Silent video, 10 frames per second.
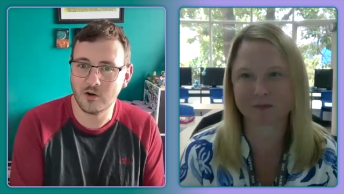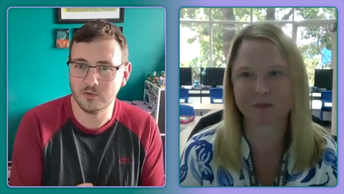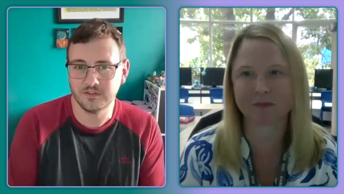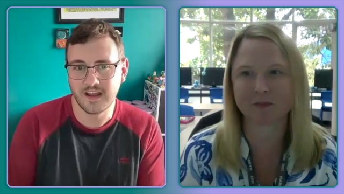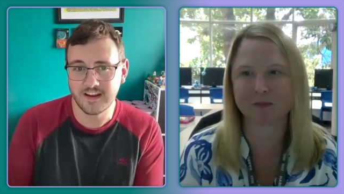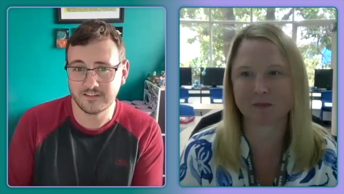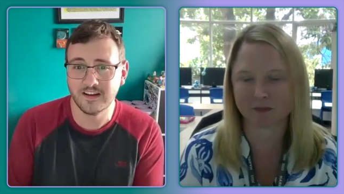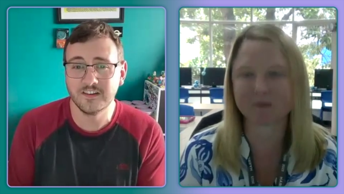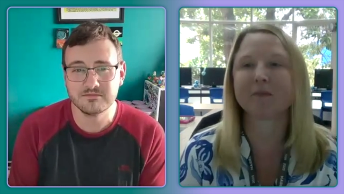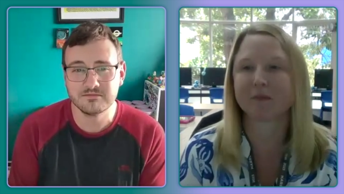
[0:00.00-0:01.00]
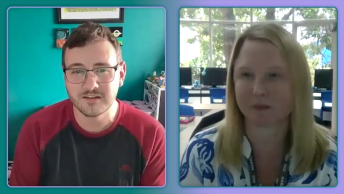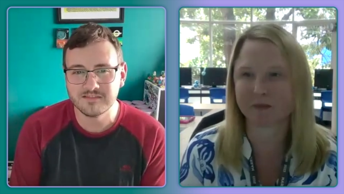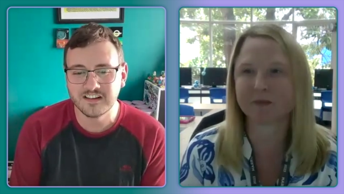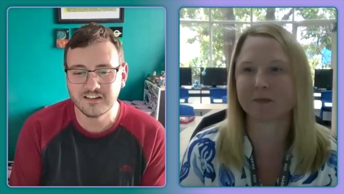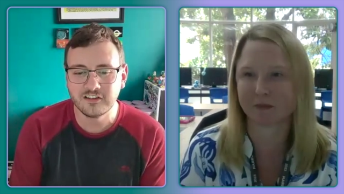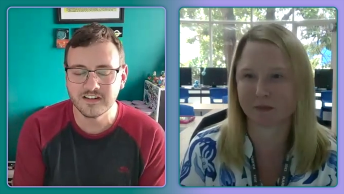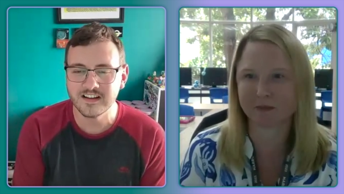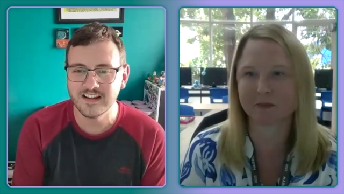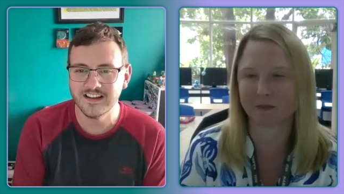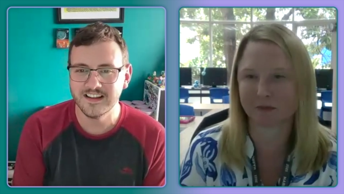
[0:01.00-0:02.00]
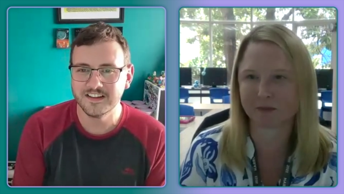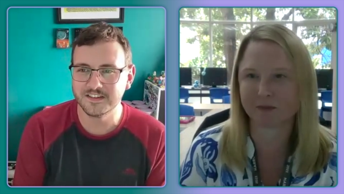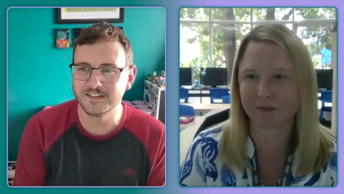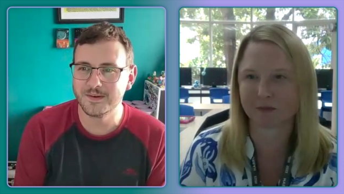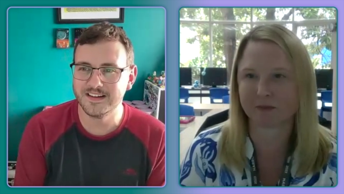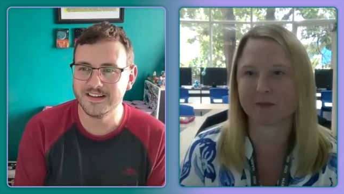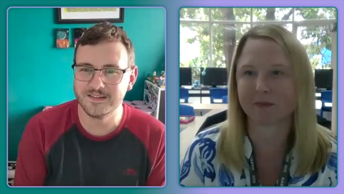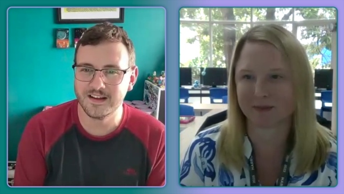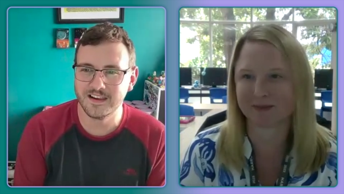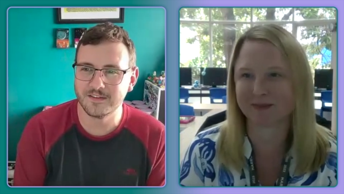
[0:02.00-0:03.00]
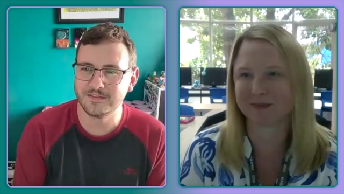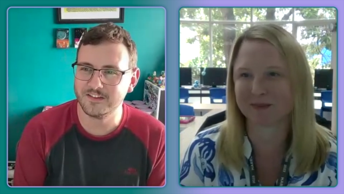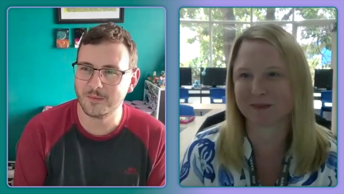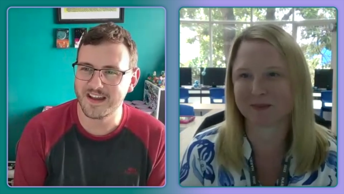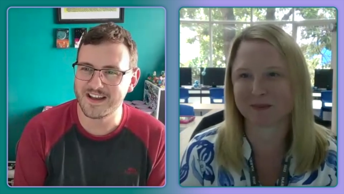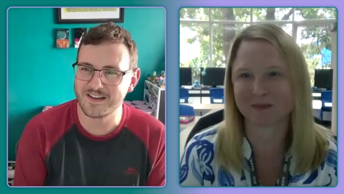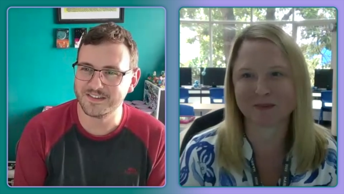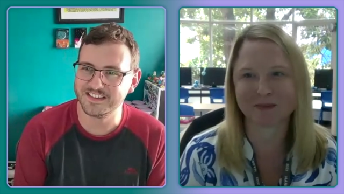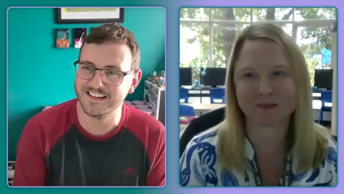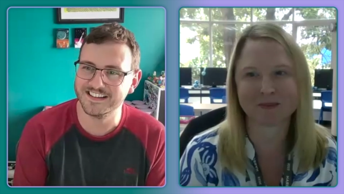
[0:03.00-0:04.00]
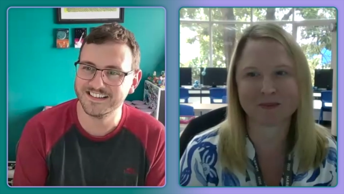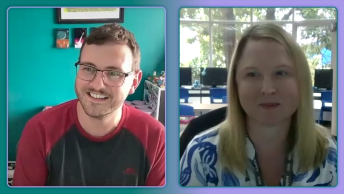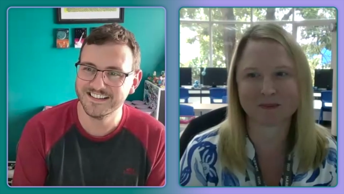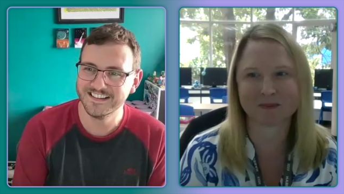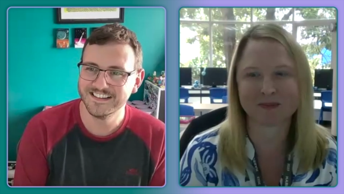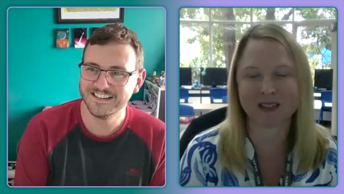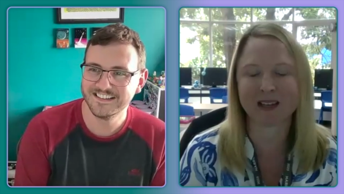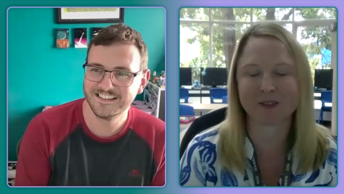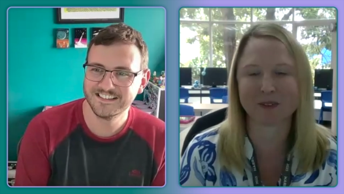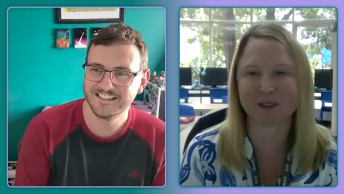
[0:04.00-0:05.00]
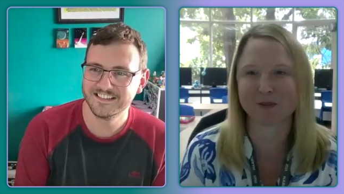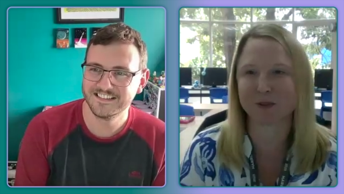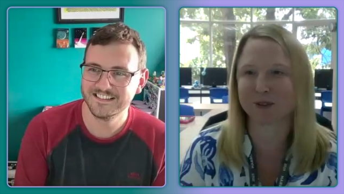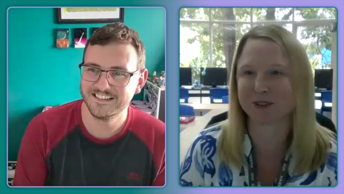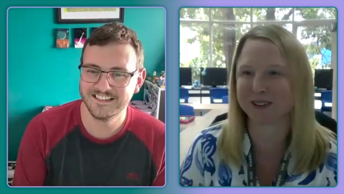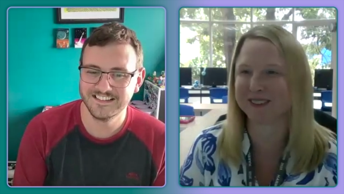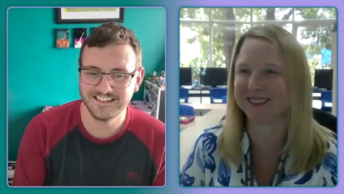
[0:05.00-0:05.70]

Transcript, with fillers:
Speaker 1: whole age range of primary children. So it's quite a, a lovely job to have, isn't it? Yes, very fortunate.